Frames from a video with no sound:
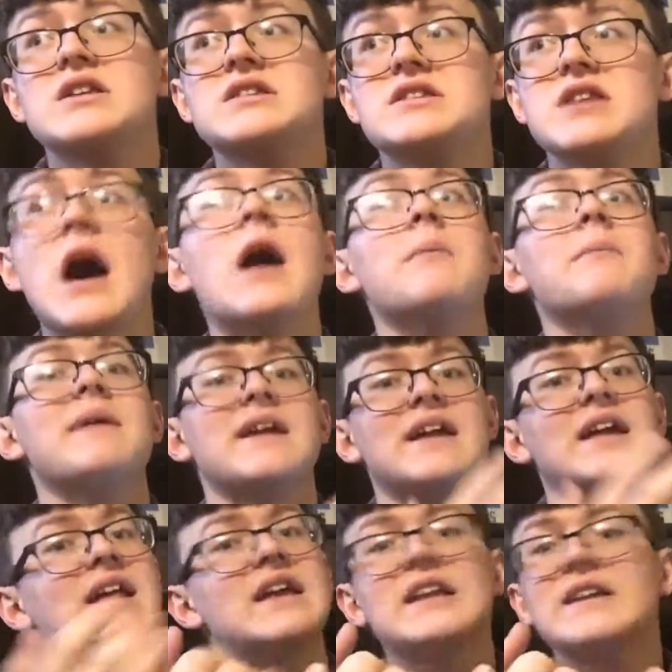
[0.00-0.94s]
not
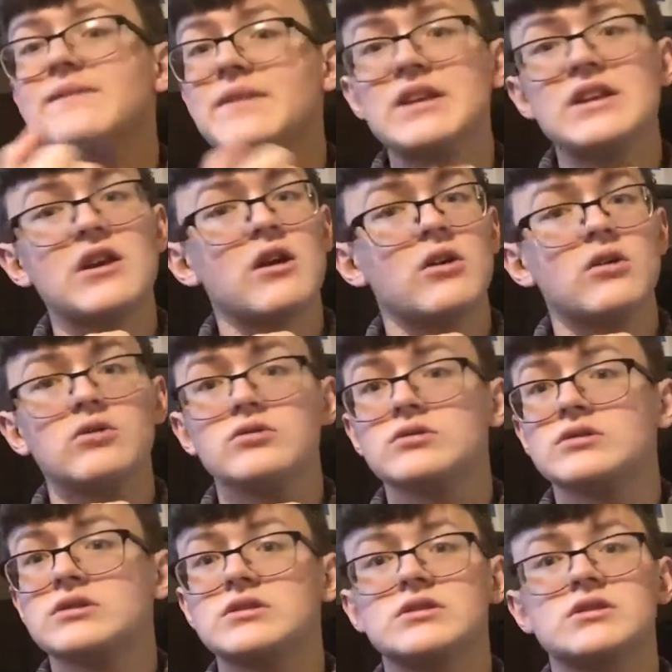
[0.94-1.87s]
making any
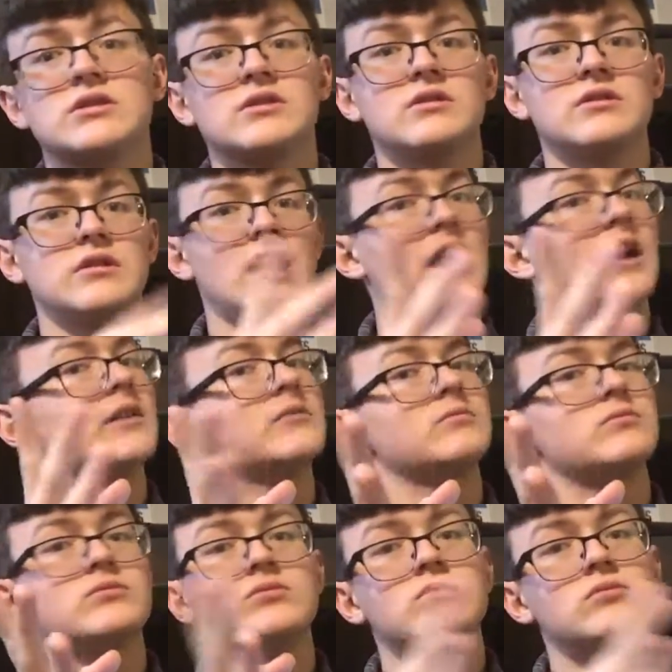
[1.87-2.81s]
videos, not
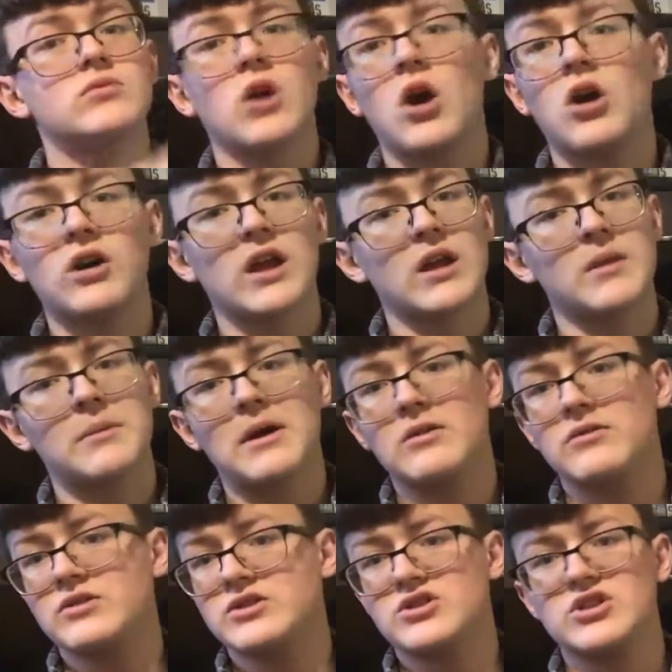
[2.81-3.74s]
talking
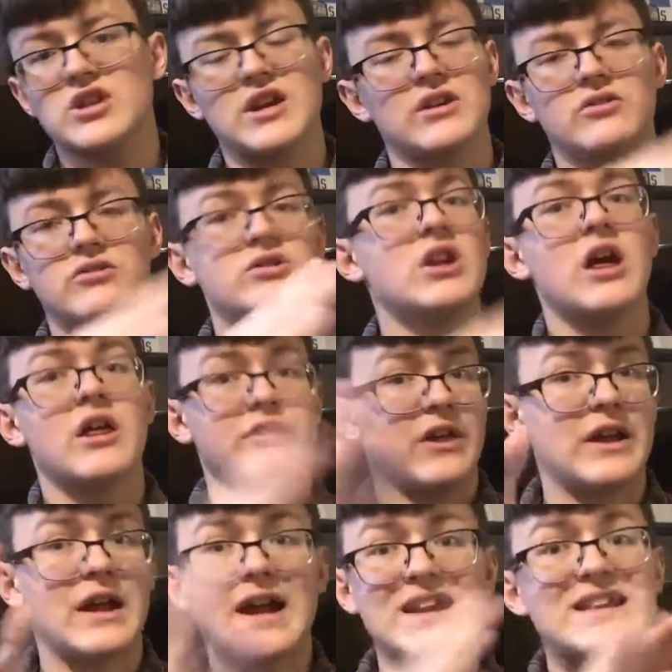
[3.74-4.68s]
about this channel,
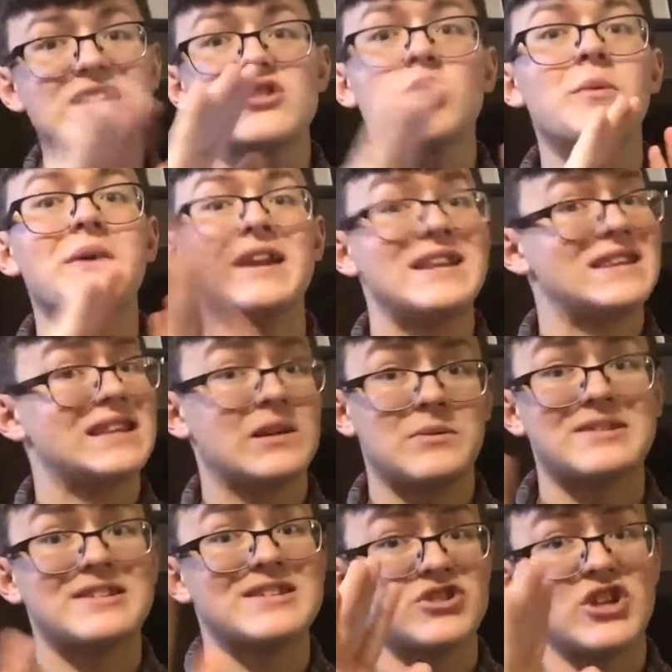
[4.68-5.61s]
nothing. I didn't do
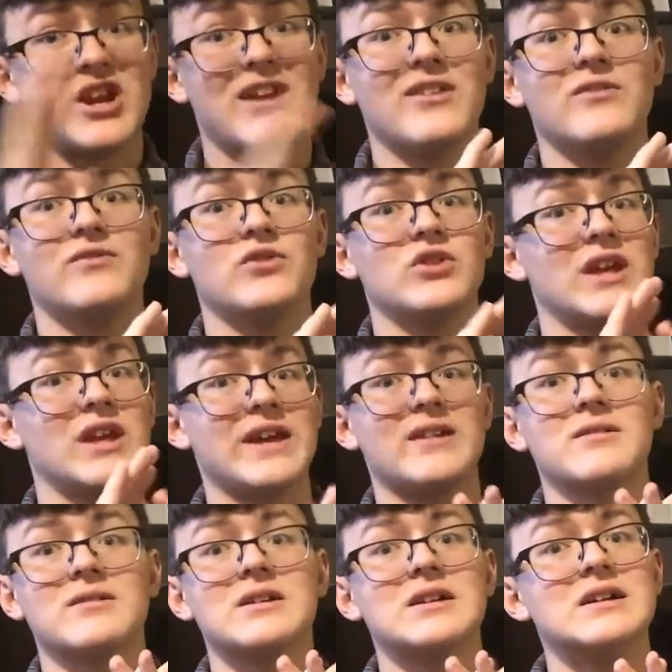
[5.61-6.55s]
anything with this channel for,
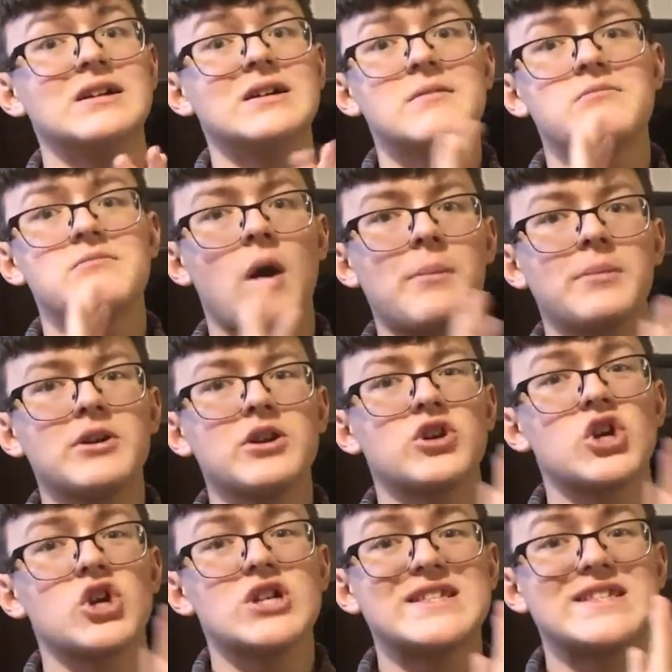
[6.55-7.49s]
like, probably a
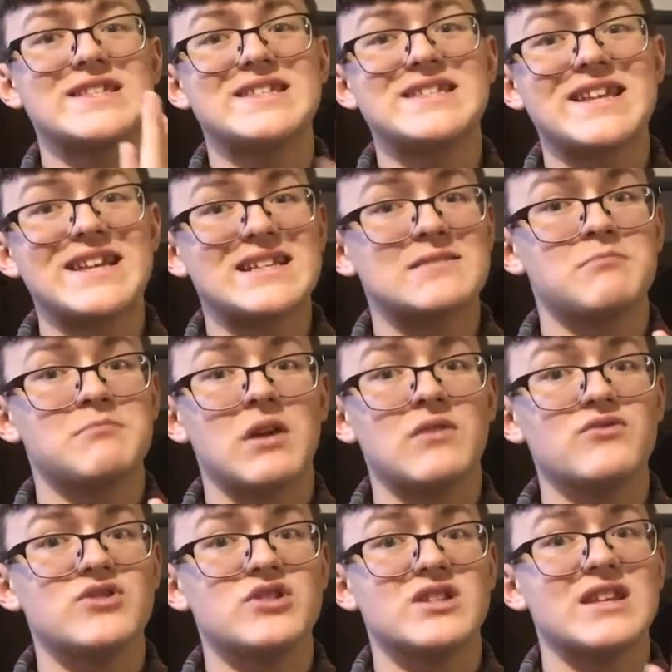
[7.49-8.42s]
good 6 to
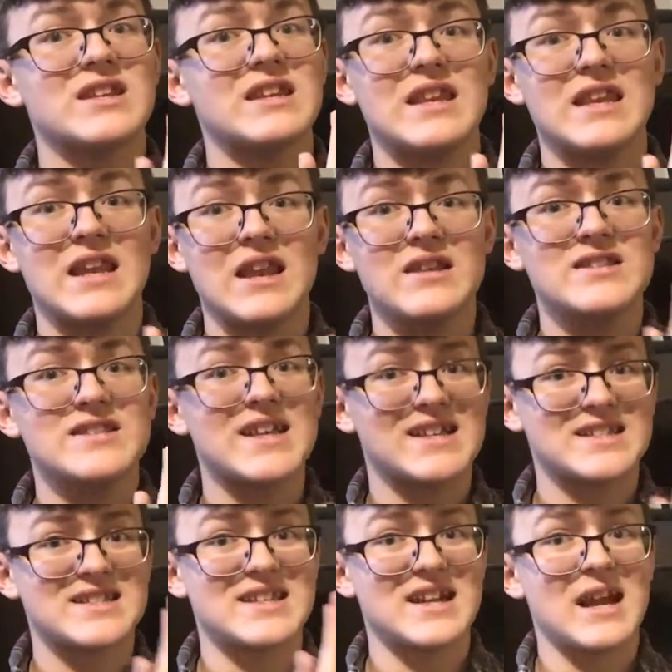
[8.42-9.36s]

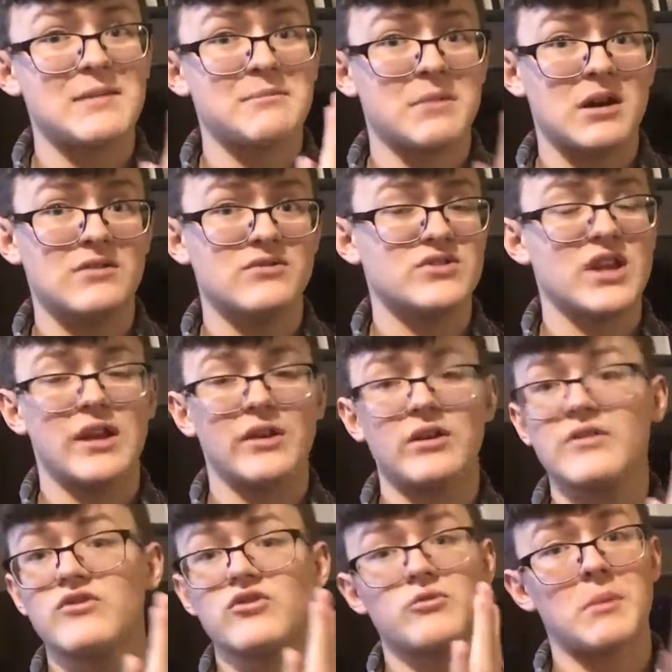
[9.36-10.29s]
9 months. I
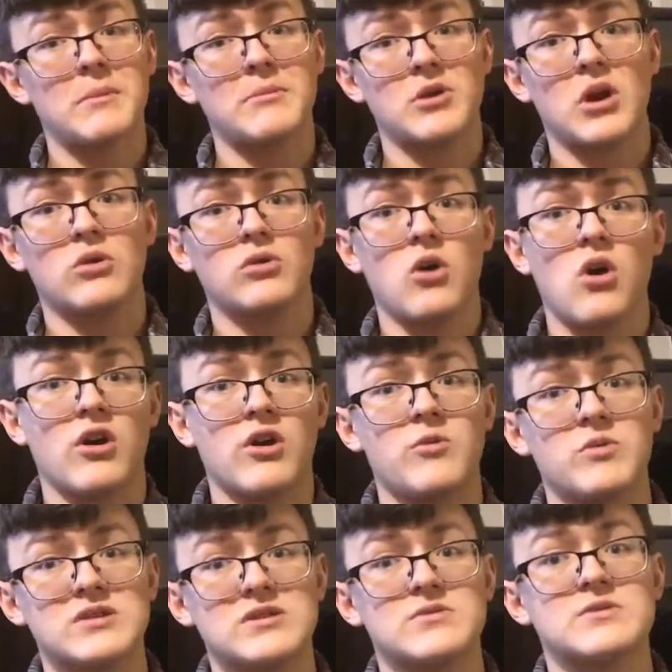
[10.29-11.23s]
don't even remember how long it
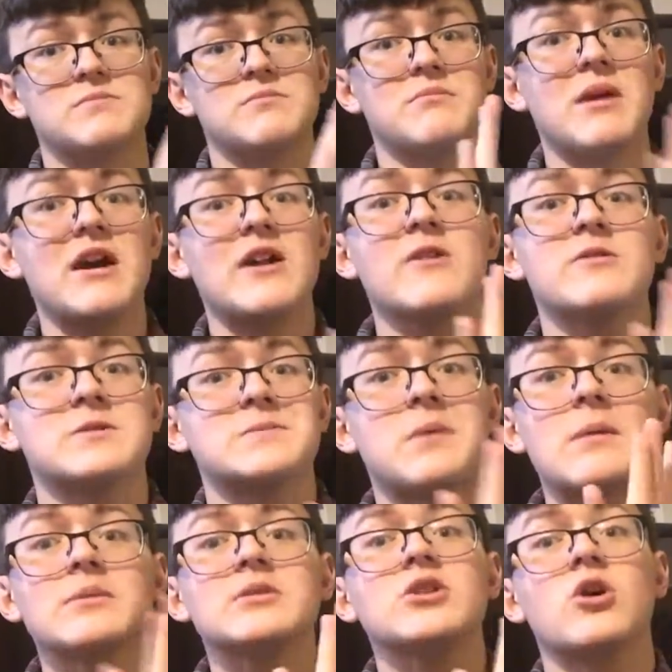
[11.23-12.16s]
was. It was
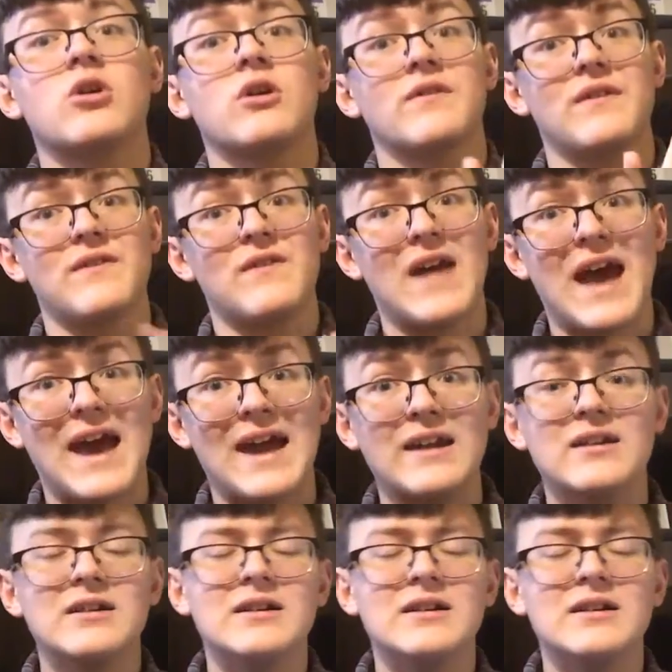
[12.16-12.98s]
probably longer than that.